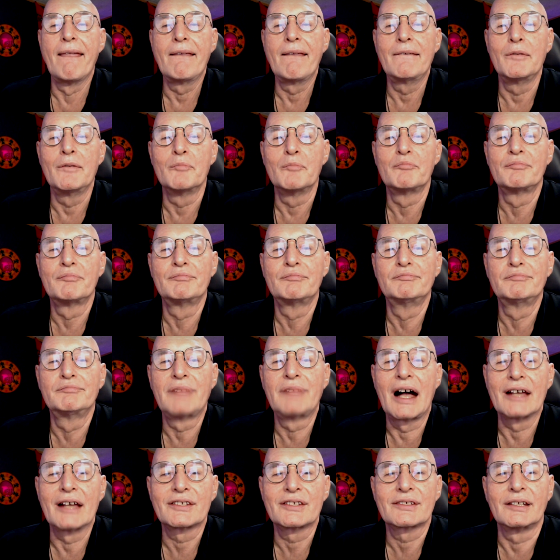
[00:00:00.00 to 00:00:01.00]
in
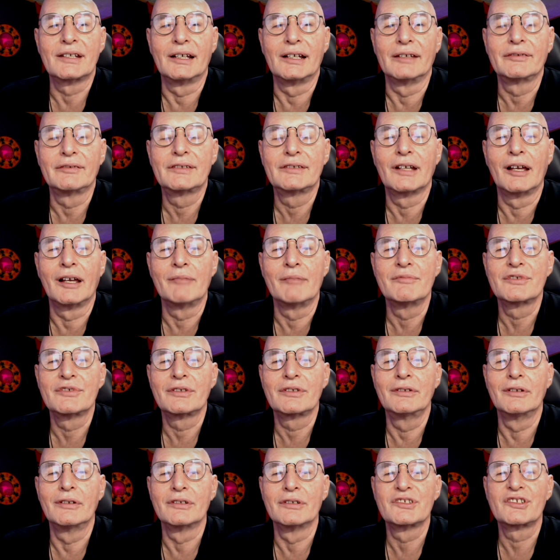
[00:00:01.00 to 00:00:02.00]
past lifetimes,
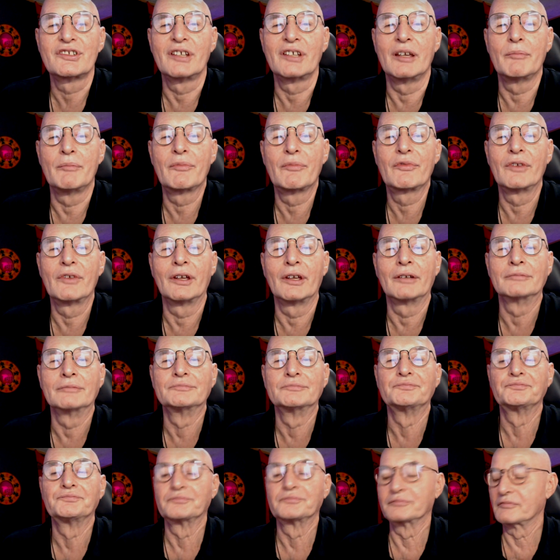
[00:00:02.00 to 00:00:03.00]
you know, same thing.
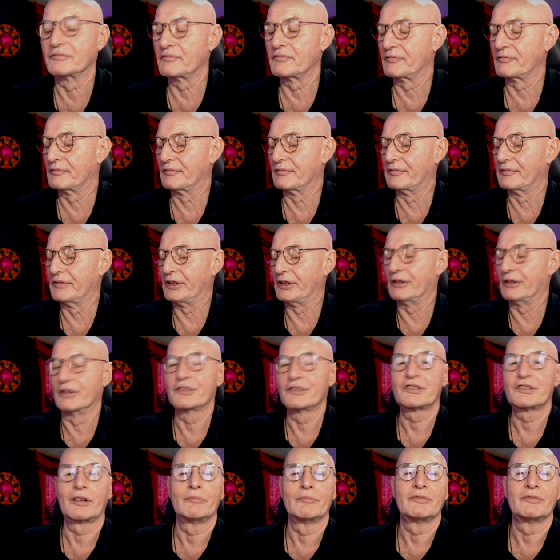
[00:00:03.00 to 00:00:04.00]
You know,
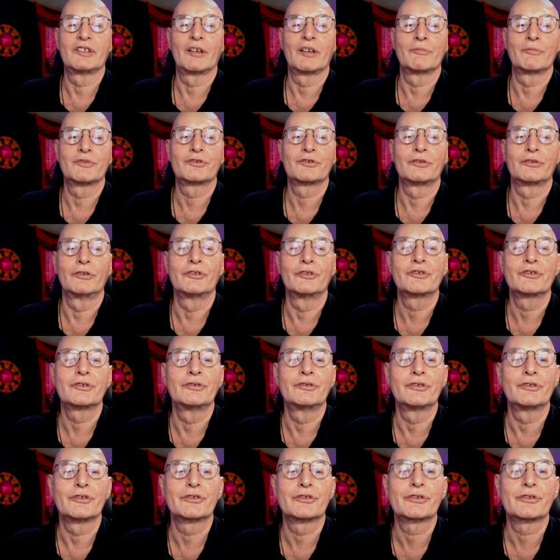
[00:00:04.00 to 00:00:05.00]
sometimes search and
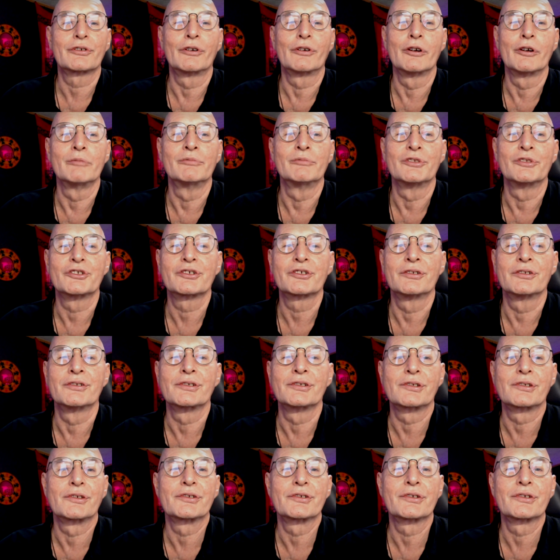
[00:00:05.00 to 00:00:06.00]
destroy
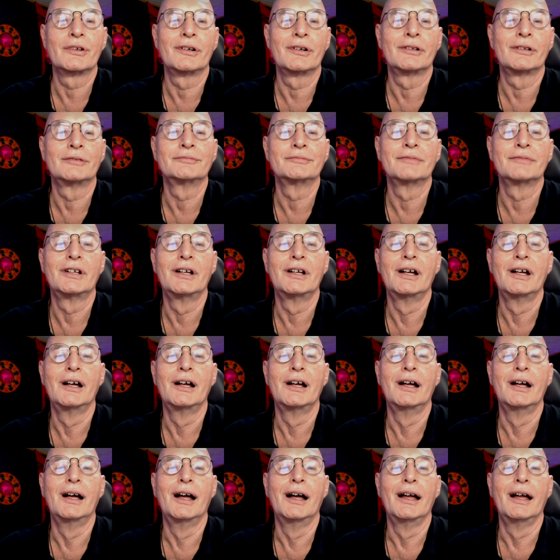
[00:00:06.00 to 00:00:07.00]
missions, so
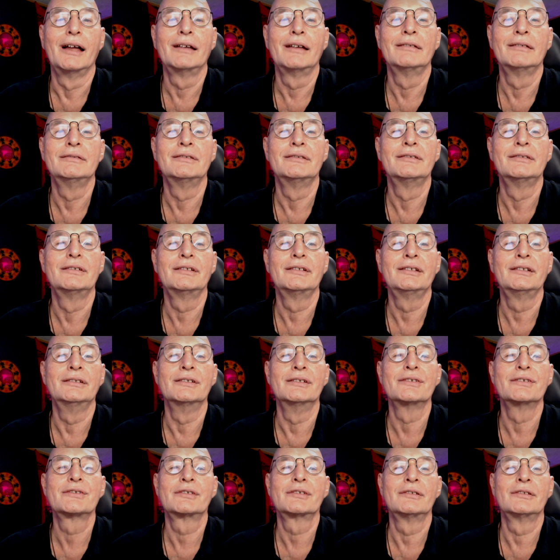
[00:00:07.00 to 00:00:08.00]
and
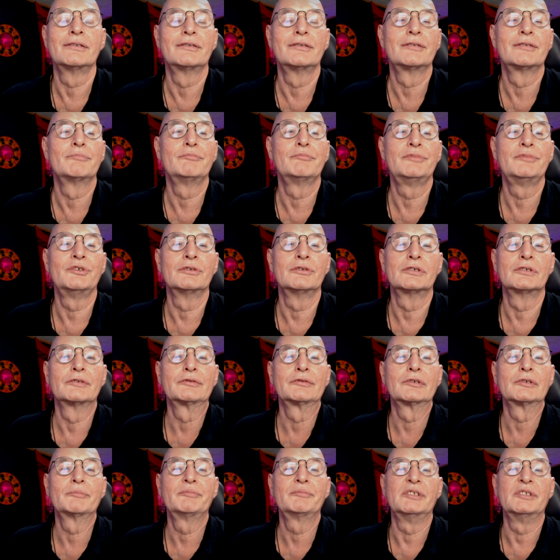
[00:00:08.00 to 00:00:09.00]
innocent,
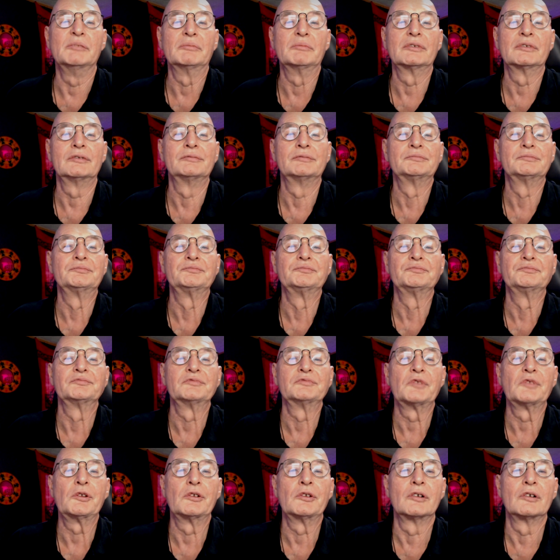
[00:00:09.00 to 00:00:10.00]
beautiful people,
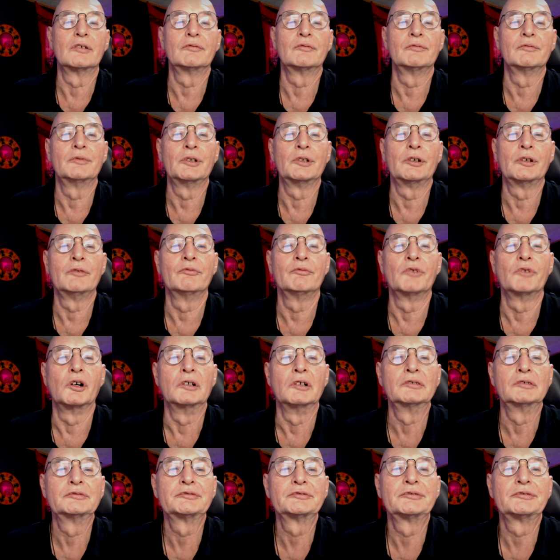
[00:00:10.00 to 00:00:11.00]
you know, were
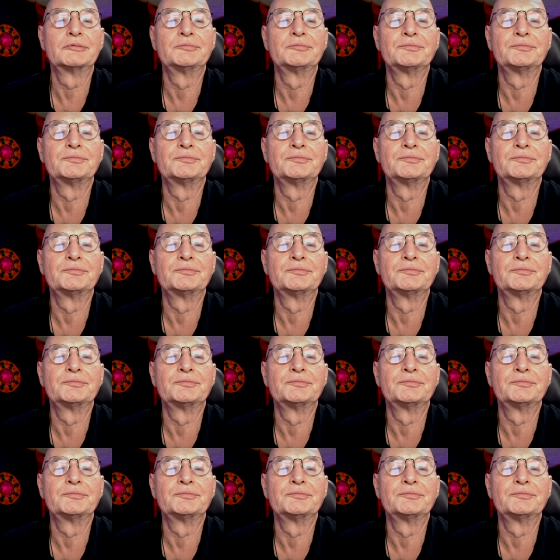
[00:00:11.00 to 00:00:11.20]
involved